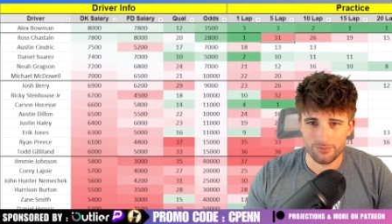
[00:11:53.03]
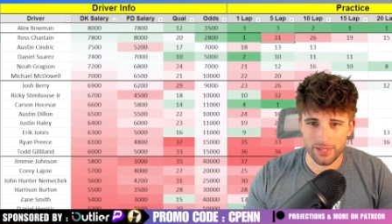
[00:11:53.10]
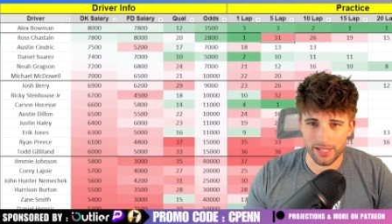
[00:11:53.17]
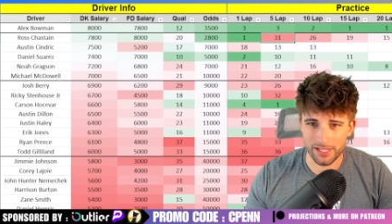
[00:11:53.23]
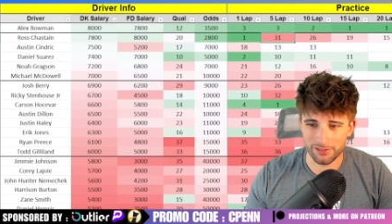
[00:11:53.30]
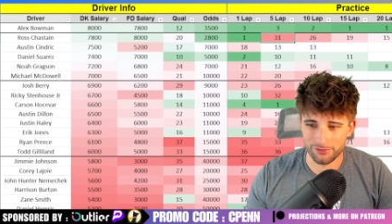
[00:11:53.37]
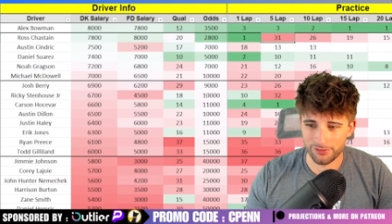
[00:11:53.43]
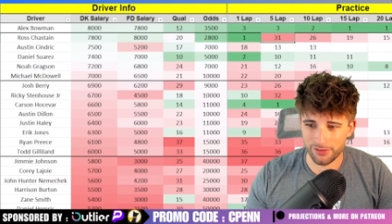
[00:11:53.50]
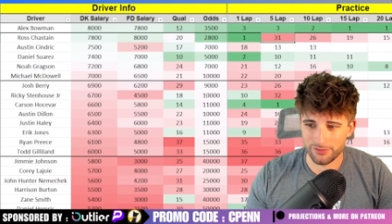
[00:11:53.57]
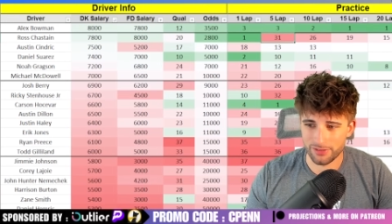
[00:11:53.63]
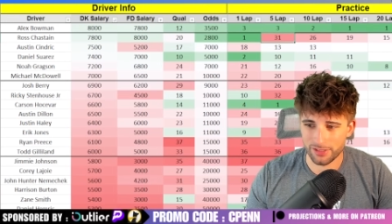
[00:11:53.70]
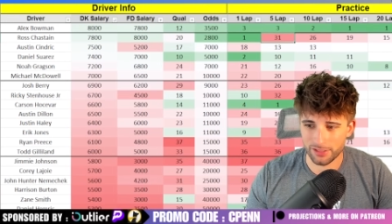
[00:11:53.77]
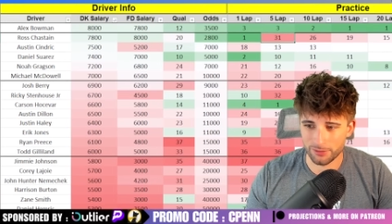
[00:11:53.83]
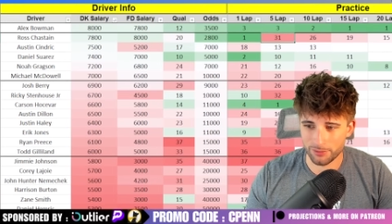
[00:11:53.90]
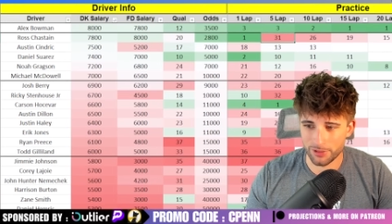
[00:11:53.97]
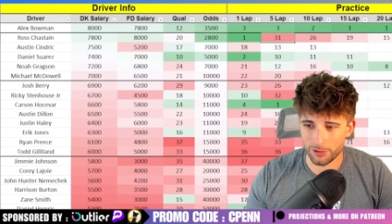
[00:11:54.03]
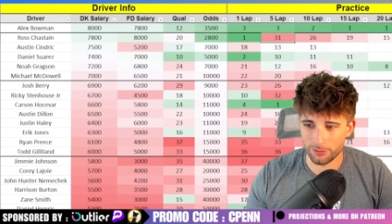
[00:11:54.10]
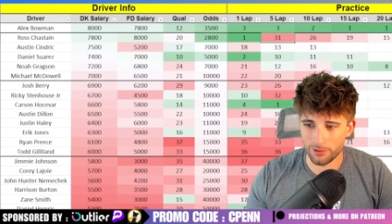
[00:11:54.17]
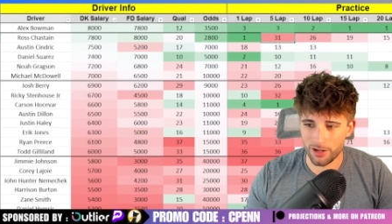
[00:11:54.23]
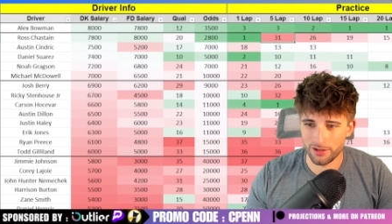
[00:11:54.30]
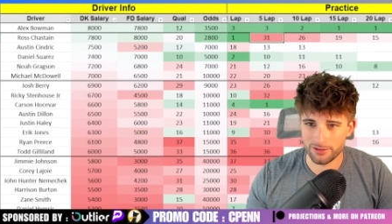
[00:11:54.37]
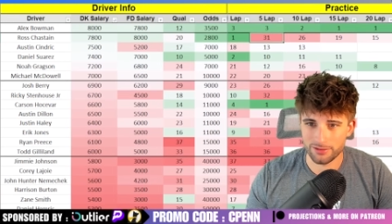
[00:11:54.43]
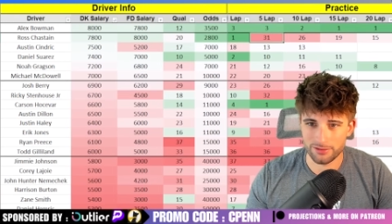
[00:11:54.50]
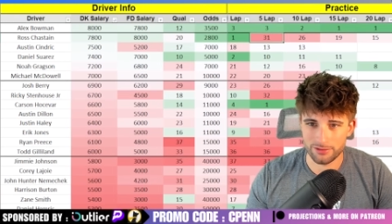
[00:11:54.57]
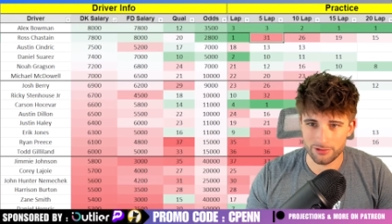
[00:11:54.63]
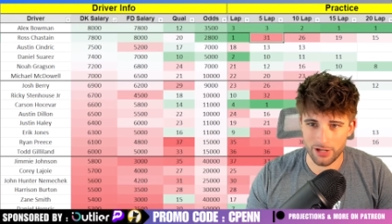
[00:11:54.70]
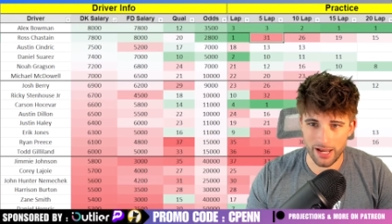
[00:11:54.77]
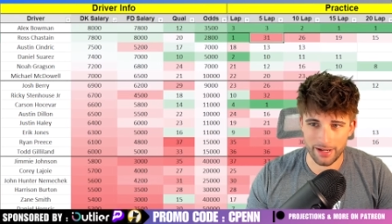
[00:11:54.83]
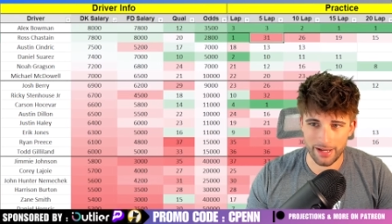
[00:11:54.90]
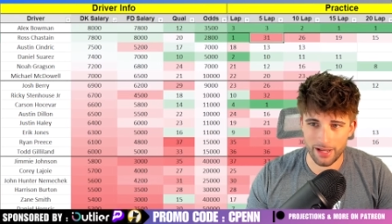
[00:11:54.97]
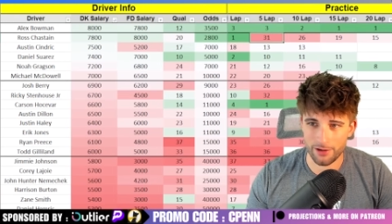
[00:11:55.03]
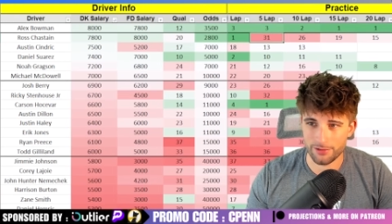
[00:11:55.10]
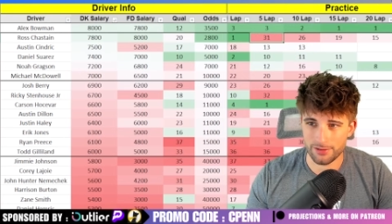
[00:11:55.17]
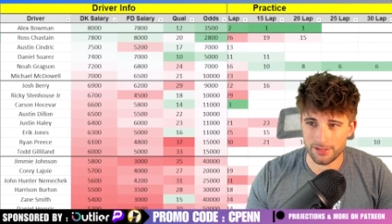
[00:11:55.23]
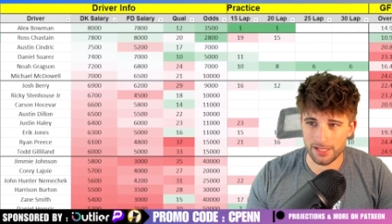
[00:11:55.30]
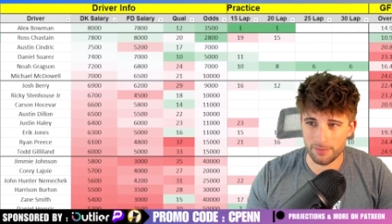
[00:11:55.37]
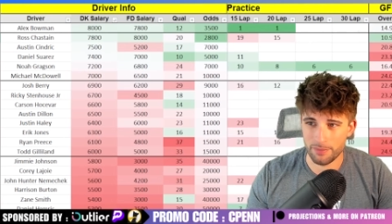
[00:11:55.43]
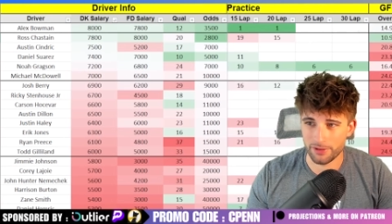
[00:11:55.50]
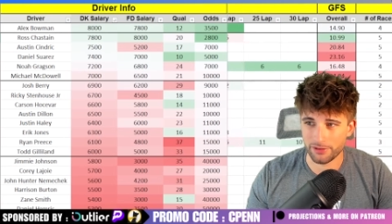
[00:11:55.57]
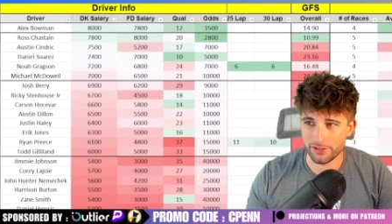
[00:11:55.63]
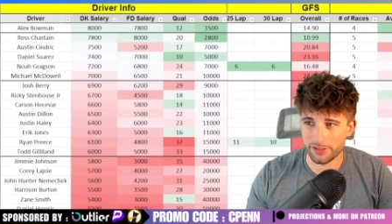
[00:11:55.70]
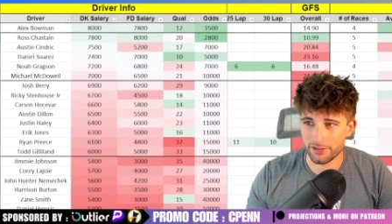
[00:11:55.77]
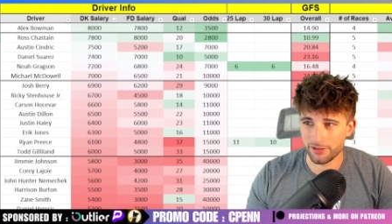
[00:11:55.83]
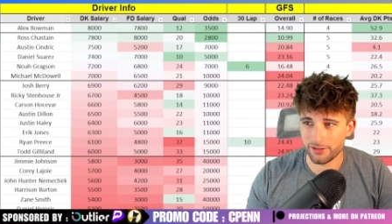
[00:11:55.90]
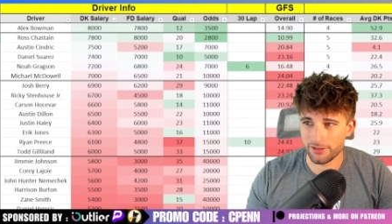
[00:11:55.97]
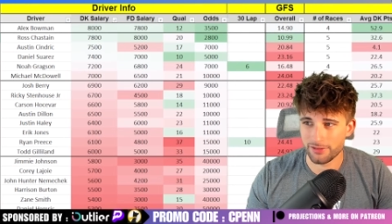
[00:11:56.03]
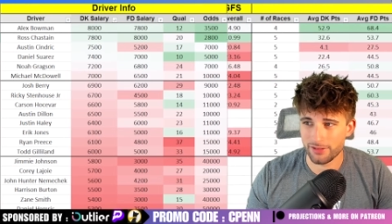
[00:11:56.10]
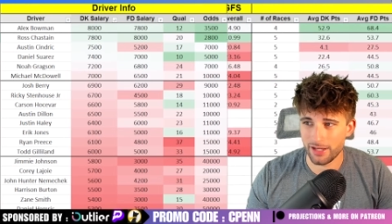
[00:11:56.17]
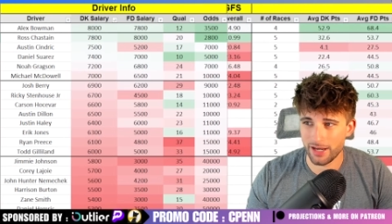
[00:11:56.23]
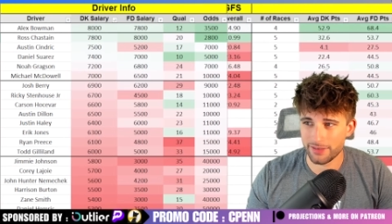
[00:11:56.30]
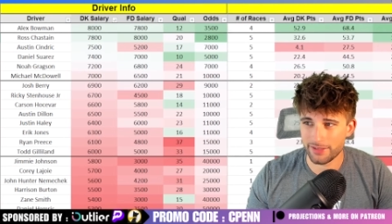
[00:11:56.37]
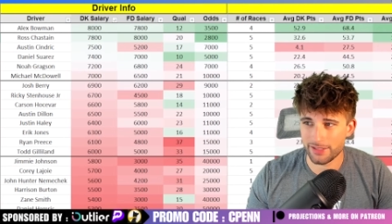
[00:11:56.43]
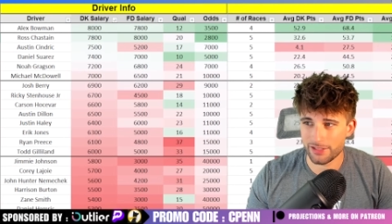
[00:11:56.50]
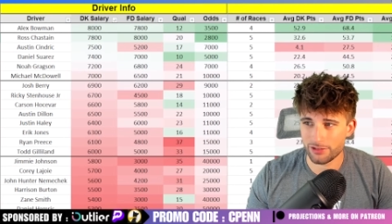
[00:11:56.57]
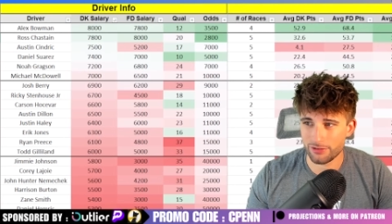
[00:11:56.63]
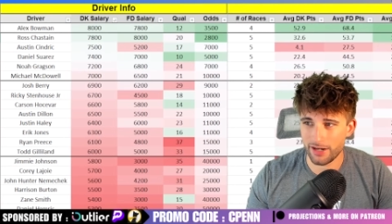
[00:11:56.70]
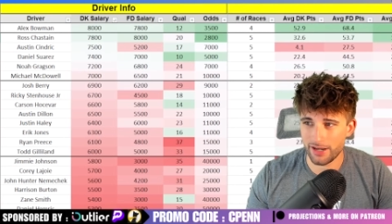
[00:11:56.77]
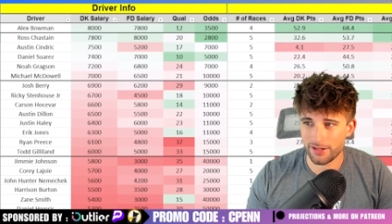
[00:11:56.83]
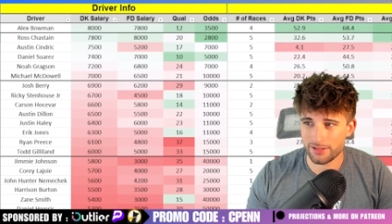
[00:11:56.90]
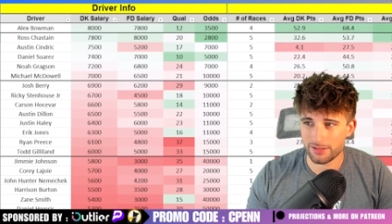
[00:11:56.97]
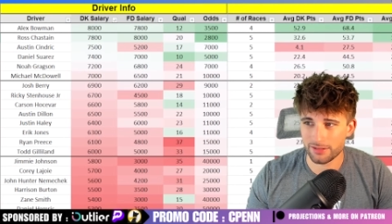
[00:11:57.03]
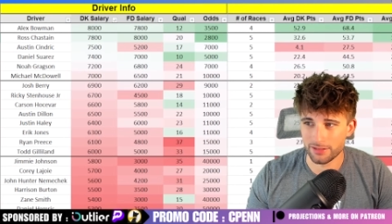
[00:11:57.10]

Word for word: and 15th. We know Ross Trackhouse typically good at these tracks,